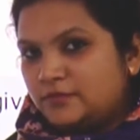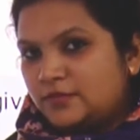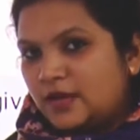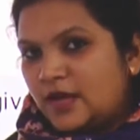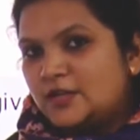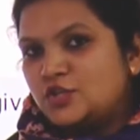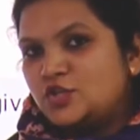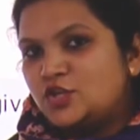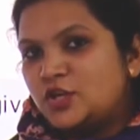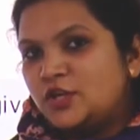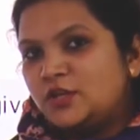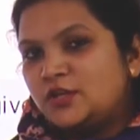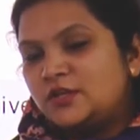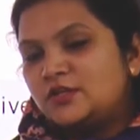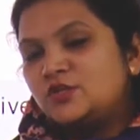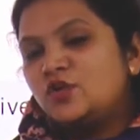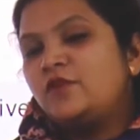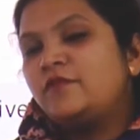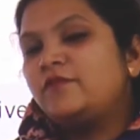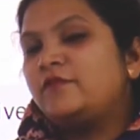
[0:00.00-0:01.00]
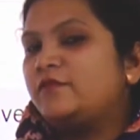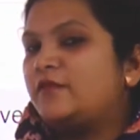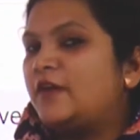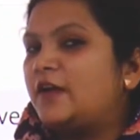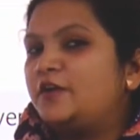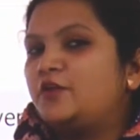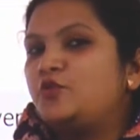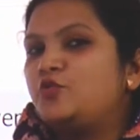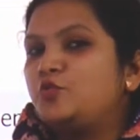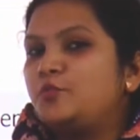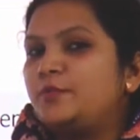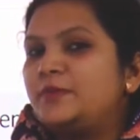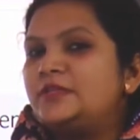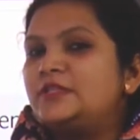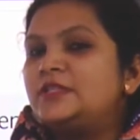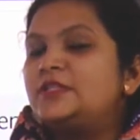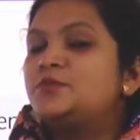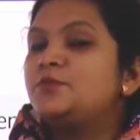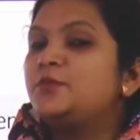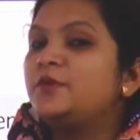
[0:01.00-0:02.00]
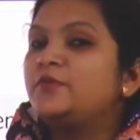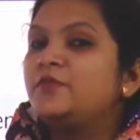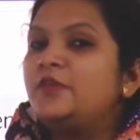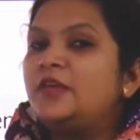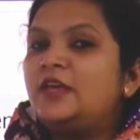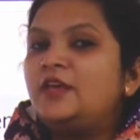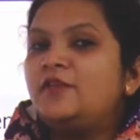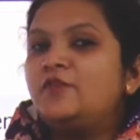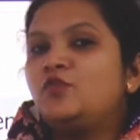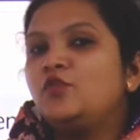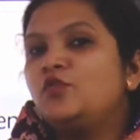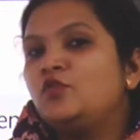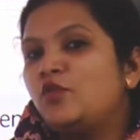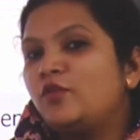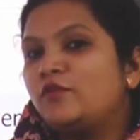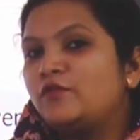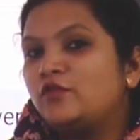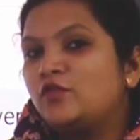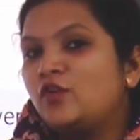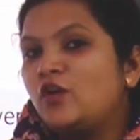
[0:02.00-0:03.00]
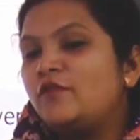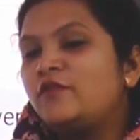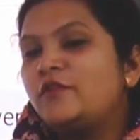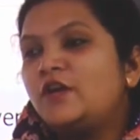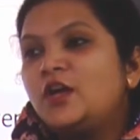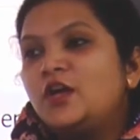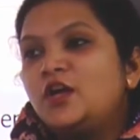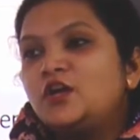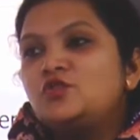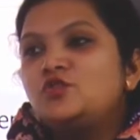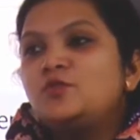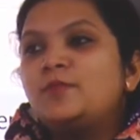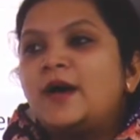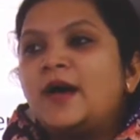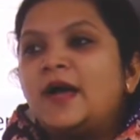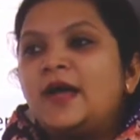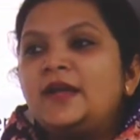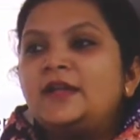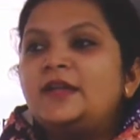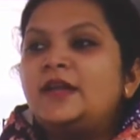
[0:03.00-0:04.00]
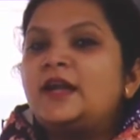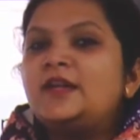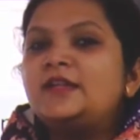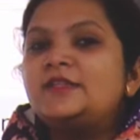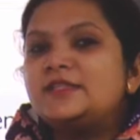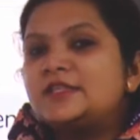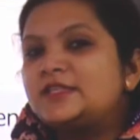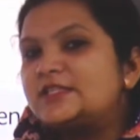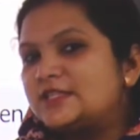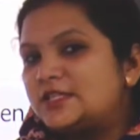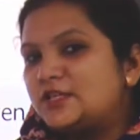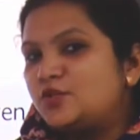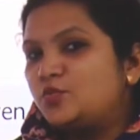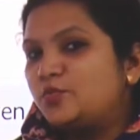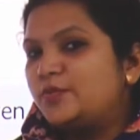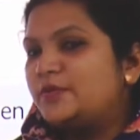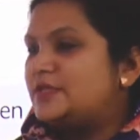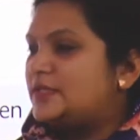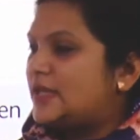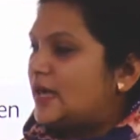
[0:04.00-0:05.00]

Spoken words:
our share is of 100 rupees, but we give you an offer of to buy it at 60 rupees.